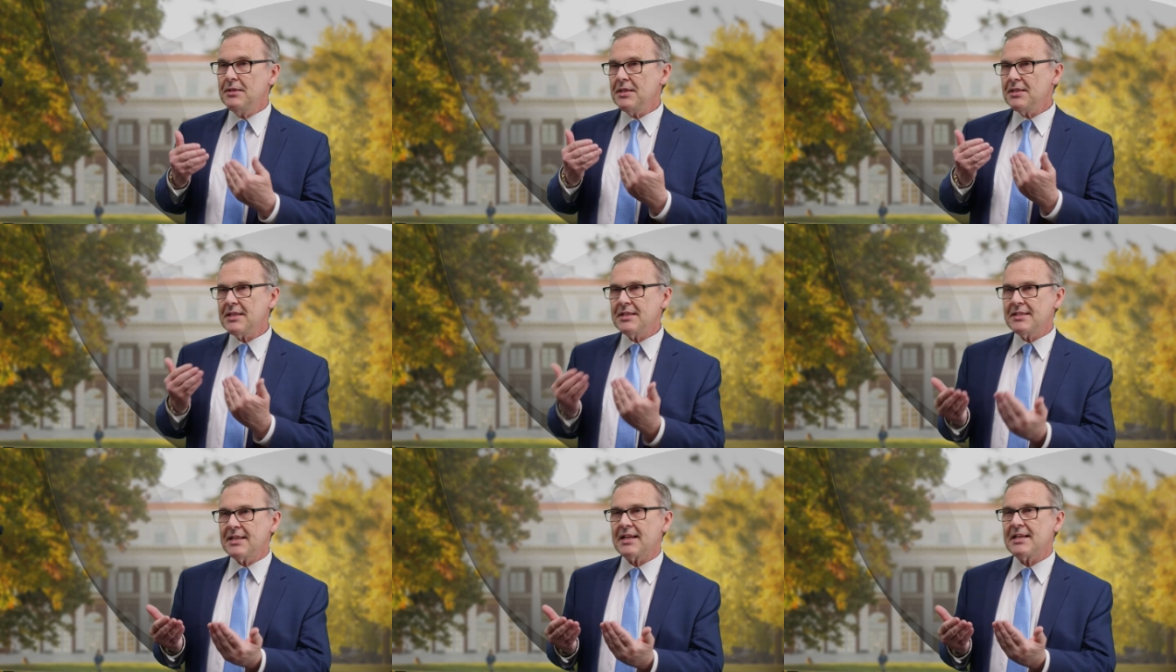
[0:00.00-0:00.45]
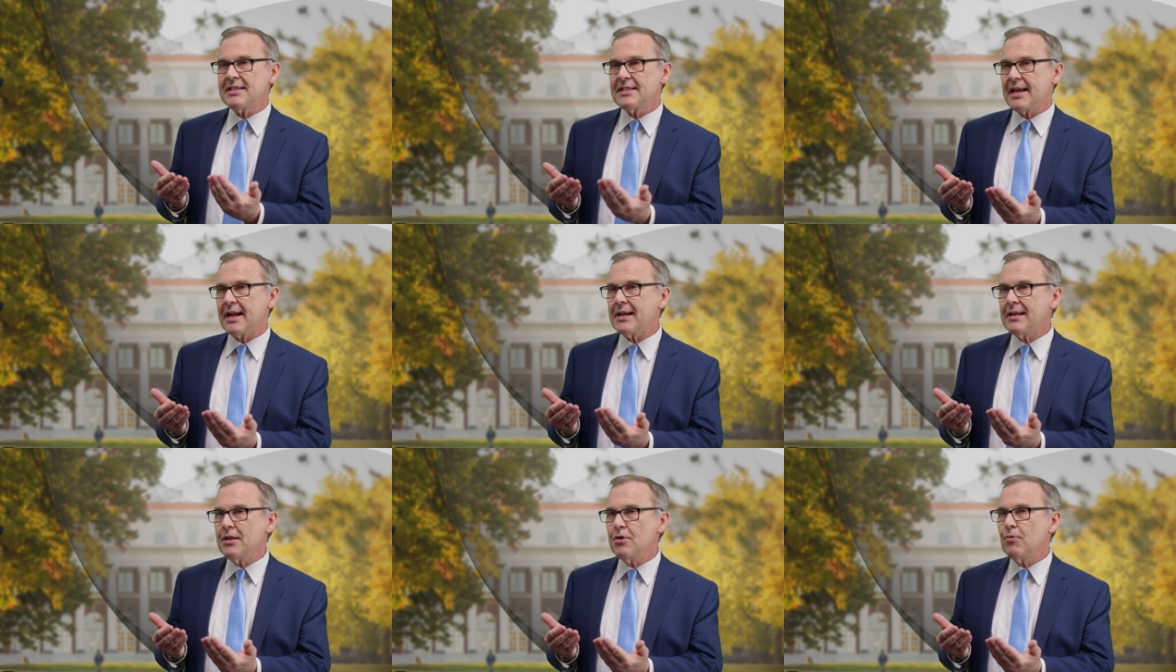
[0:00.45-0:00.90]
This is
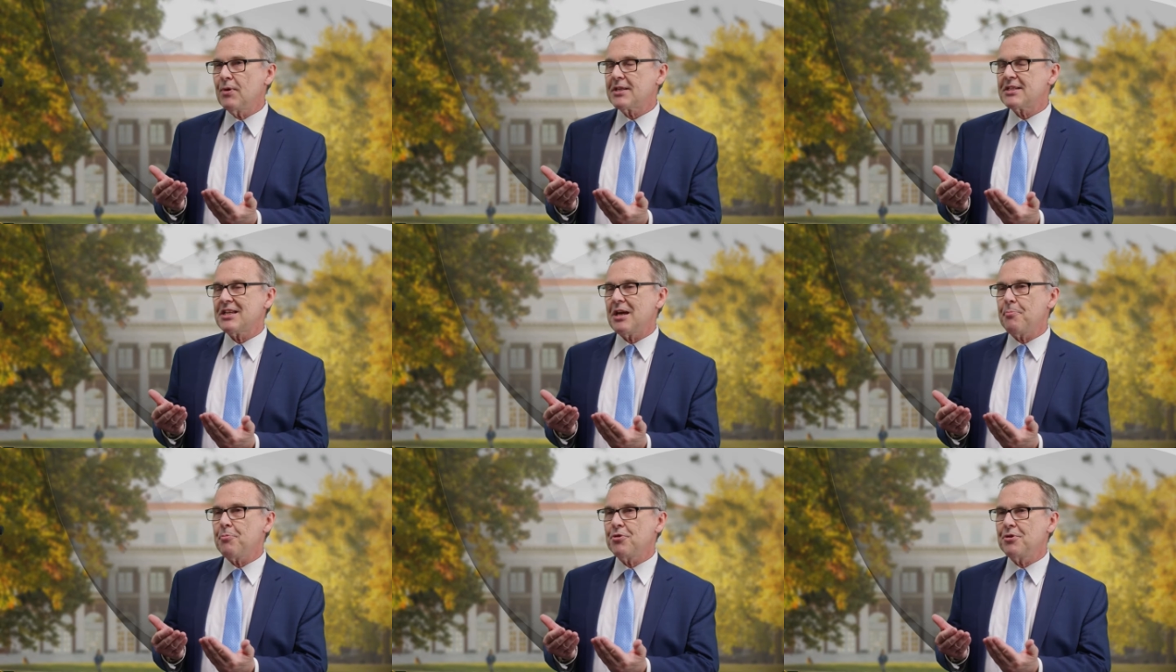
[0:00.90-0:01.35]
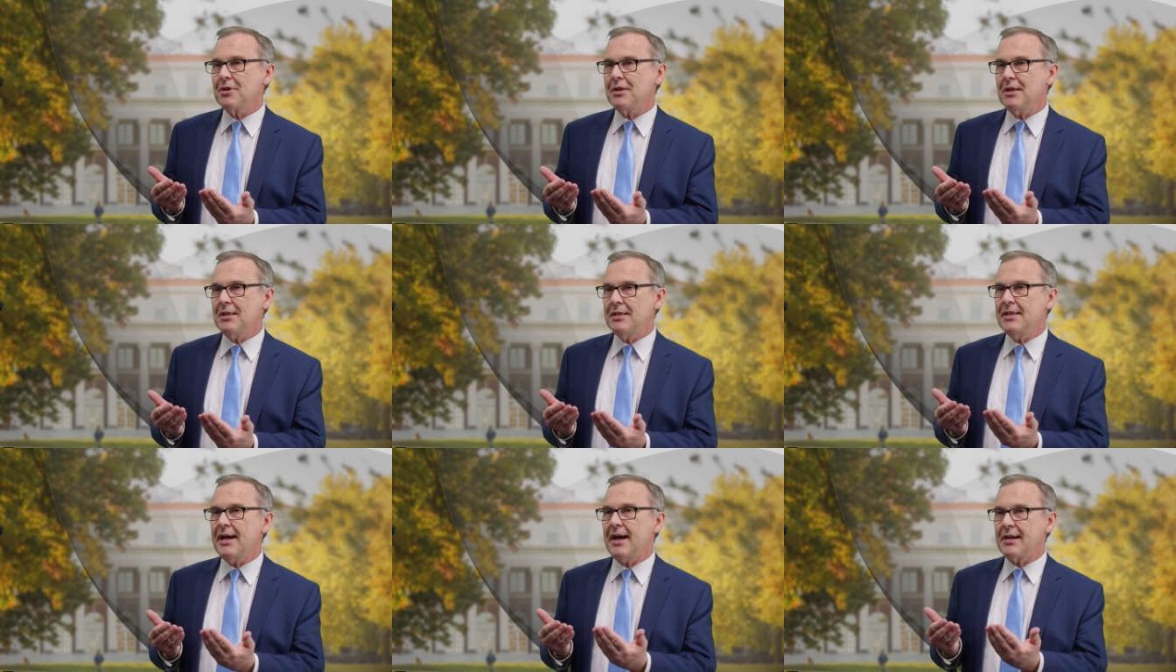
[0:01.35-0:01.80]
exactly what's
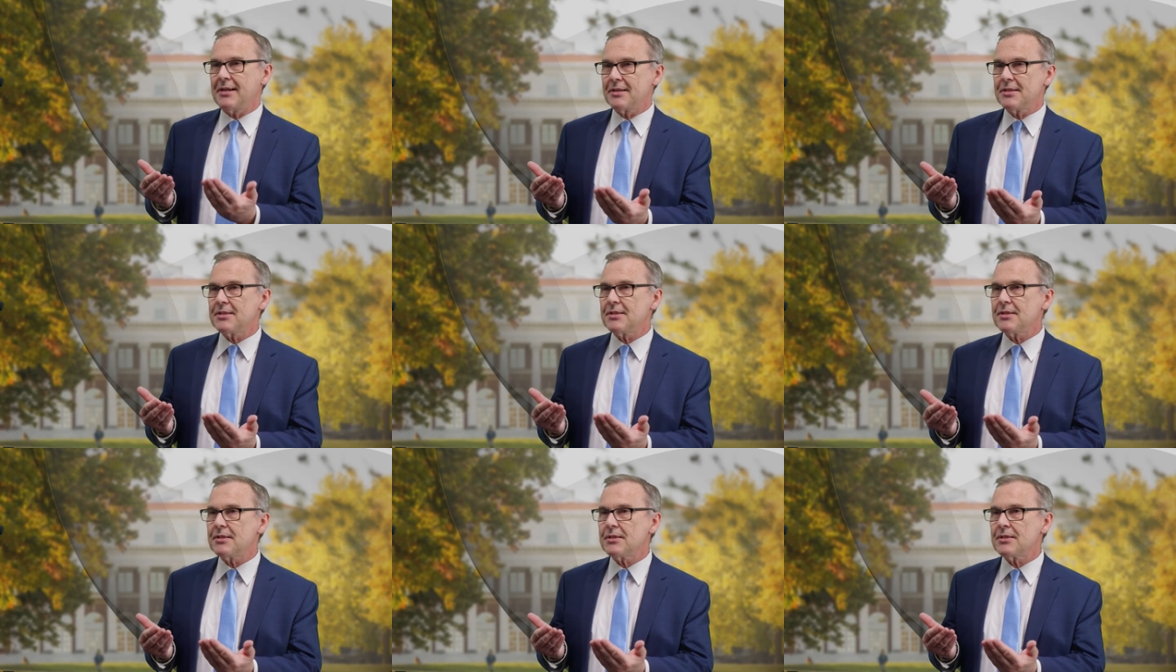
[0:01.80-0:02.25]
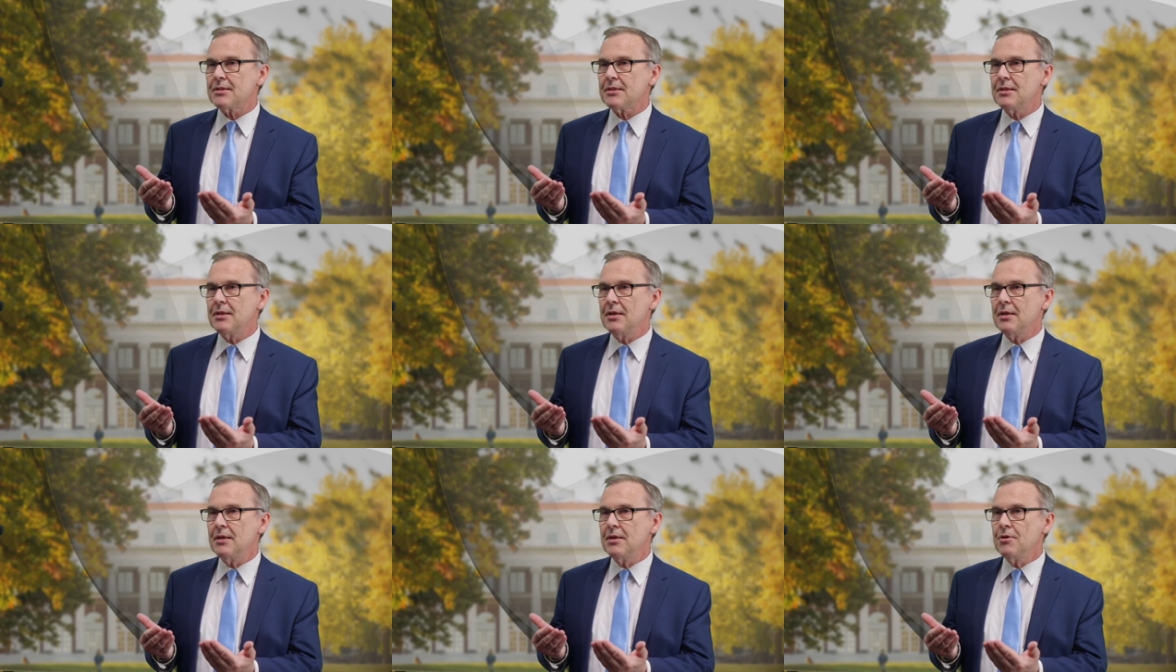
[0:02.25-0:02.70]
happening in
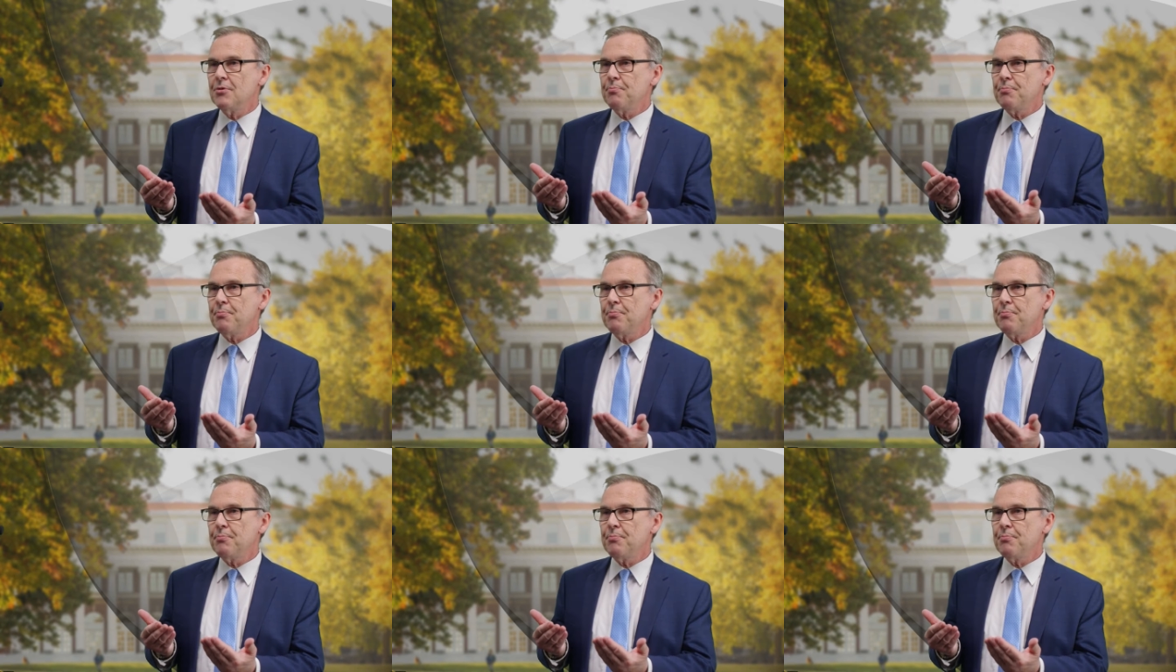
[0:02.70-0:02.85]
dialysis.